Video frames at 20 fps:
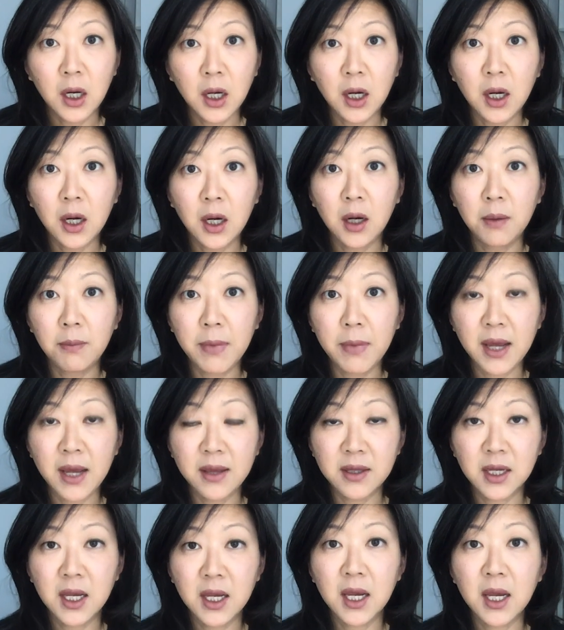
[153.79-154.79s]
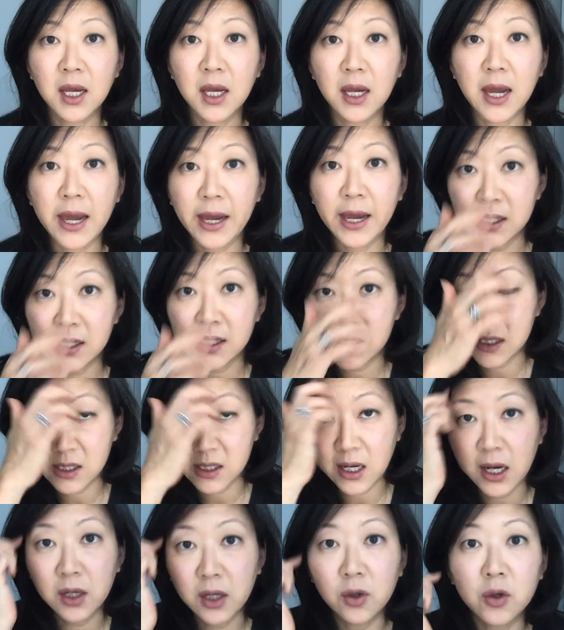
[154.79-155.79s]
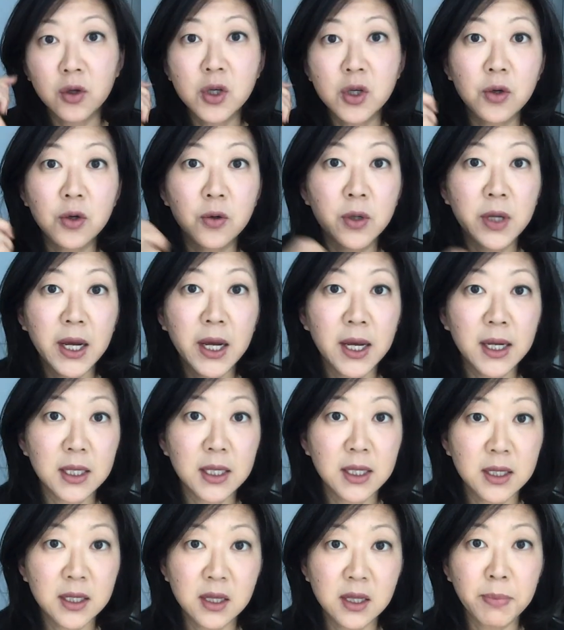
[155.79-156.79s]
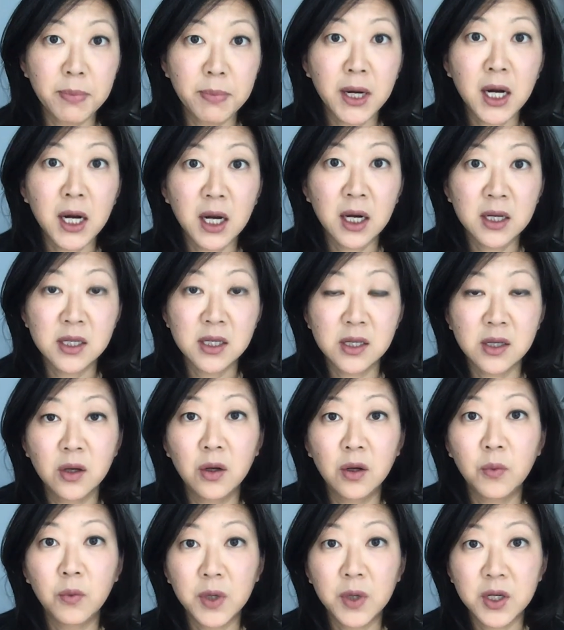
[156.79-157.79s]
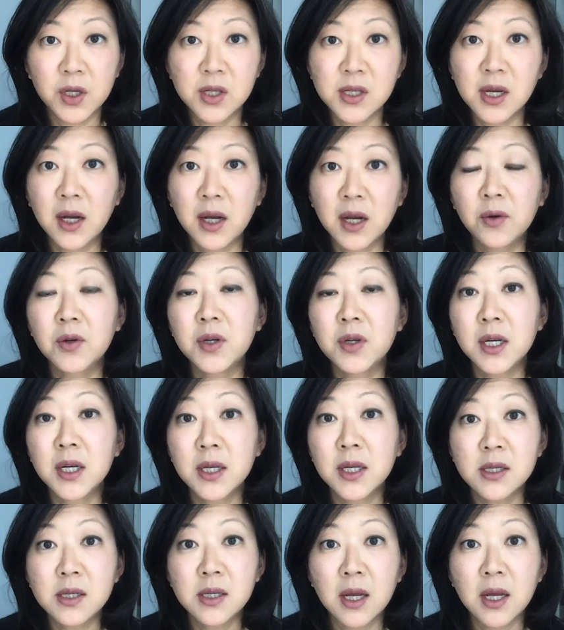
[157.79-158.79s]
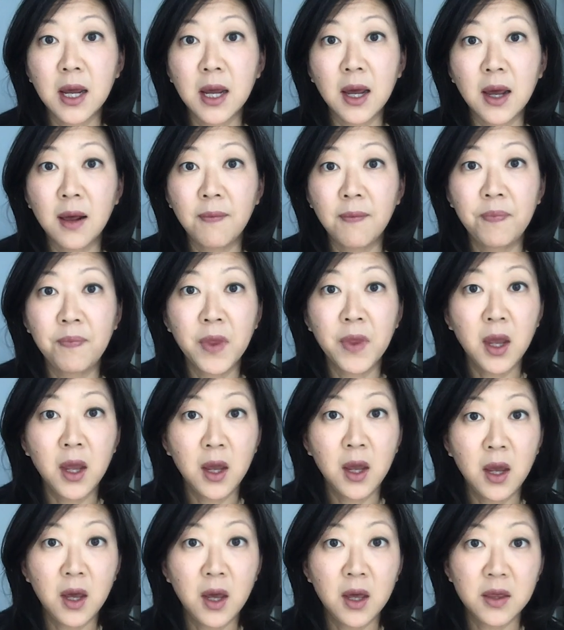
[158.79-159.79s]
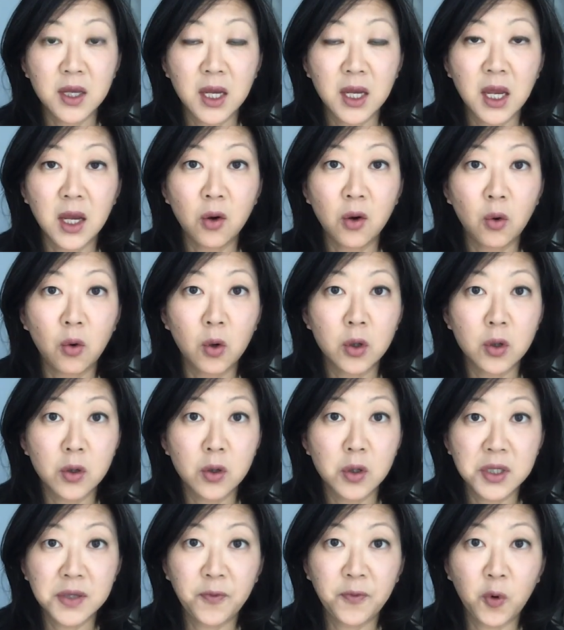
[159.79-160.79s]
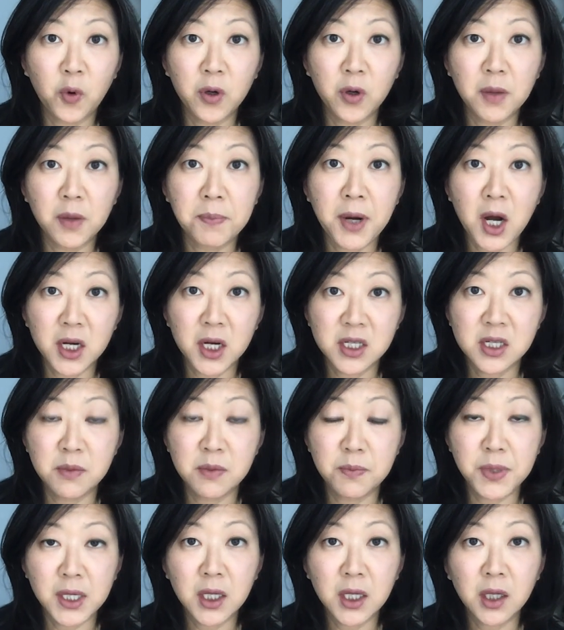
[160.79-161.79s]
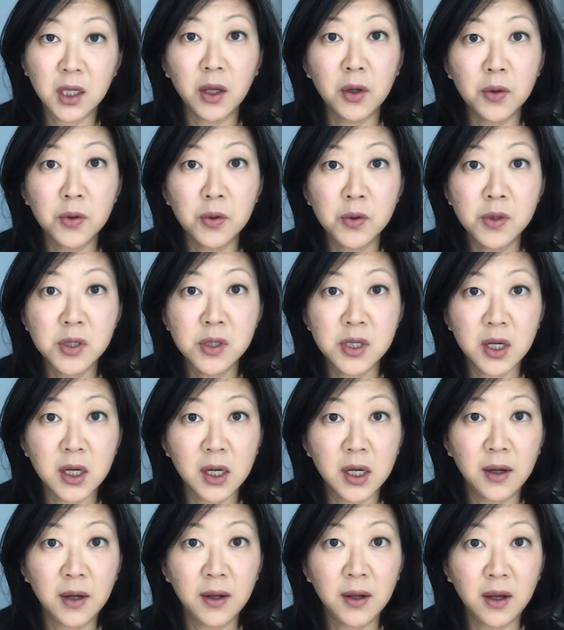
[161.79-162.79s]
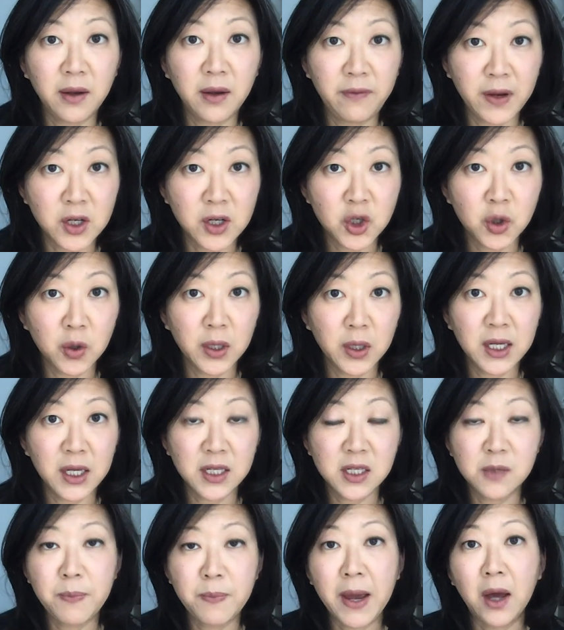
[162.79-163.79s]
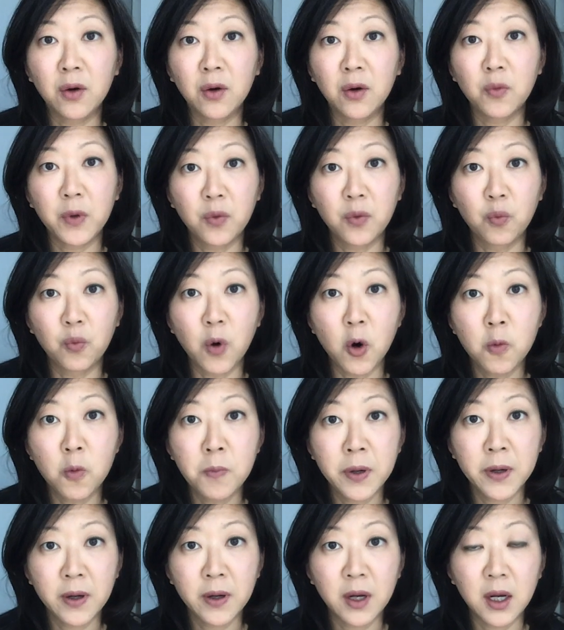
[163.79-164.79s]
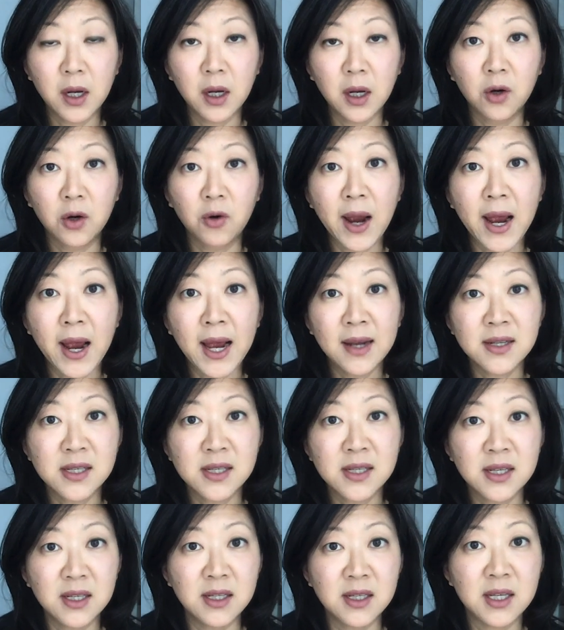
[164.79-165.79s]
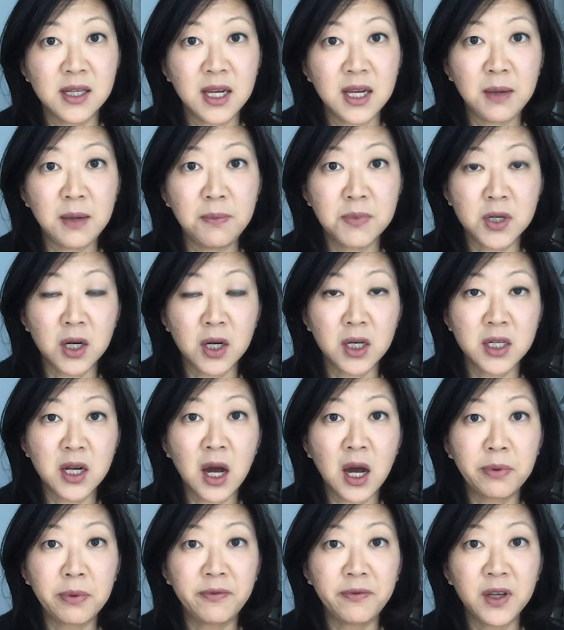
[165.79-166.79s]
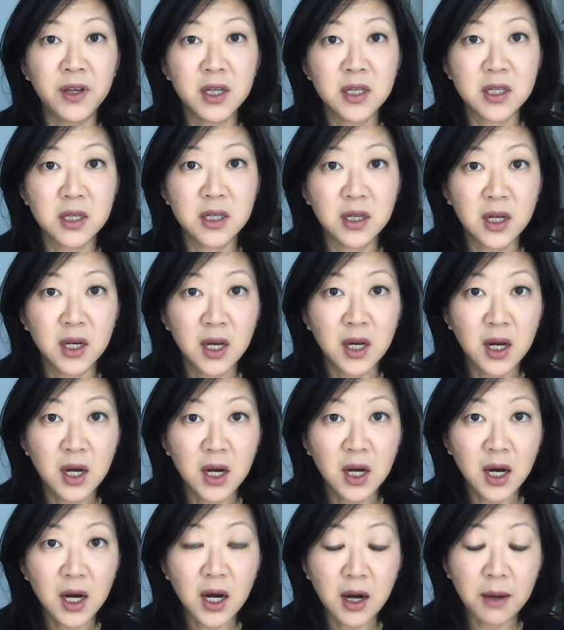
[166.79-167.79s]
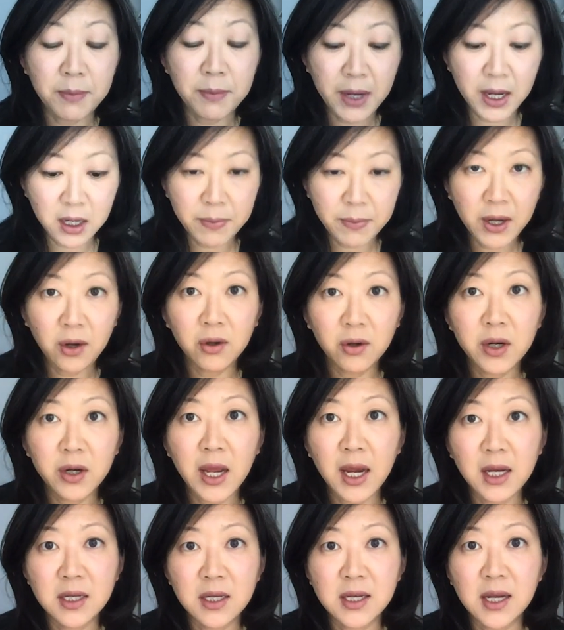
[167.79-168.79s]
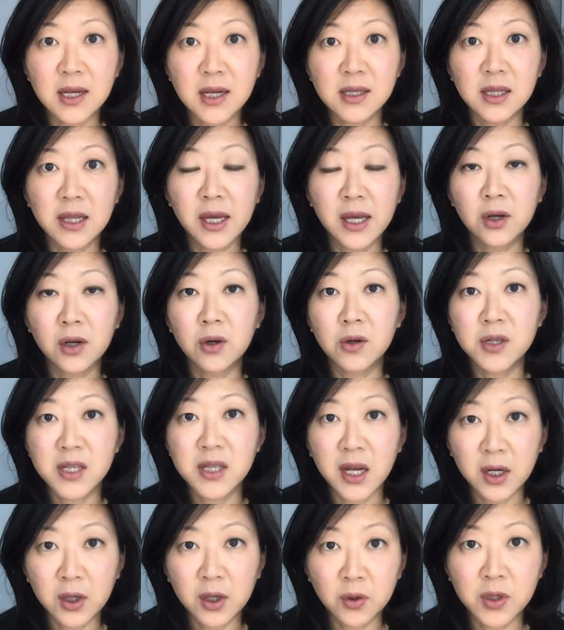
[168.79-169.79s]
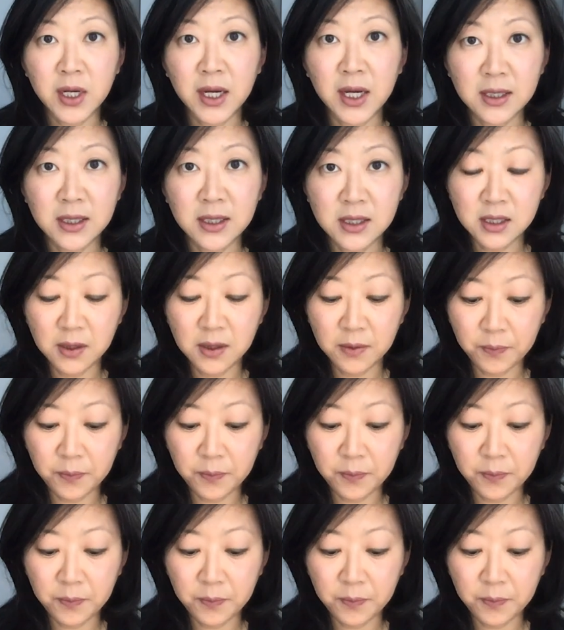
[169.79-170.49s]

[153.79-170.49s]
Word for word: Um, and the king asks Sado to get into the box, which Sado does. And the king orders for the box to be closed. Uh, eventually, it's bound with rope. Uh, grass is heaped on top of it. Um, and about eight days later, Sado dies.